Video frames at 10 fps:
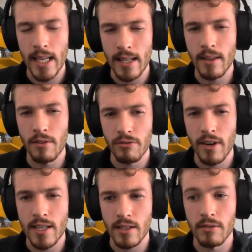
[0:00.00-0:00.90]
in the
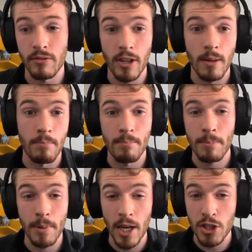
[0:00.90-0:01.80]
phrasal verb,
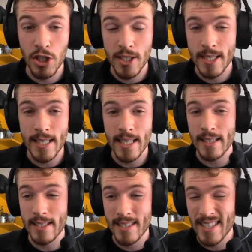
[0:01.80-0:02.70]
but I just need
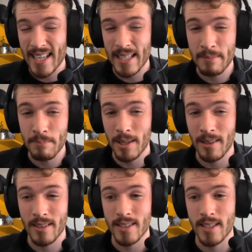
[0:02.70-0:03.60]
the second
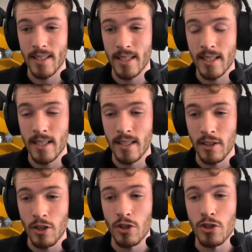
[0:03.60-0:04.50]
part.
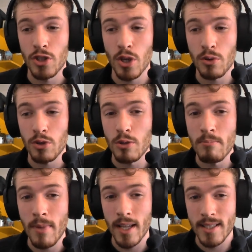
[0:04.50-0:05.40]
So you
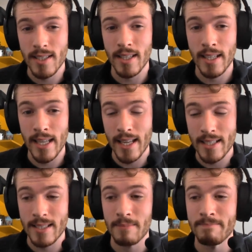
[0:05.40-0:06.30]
must get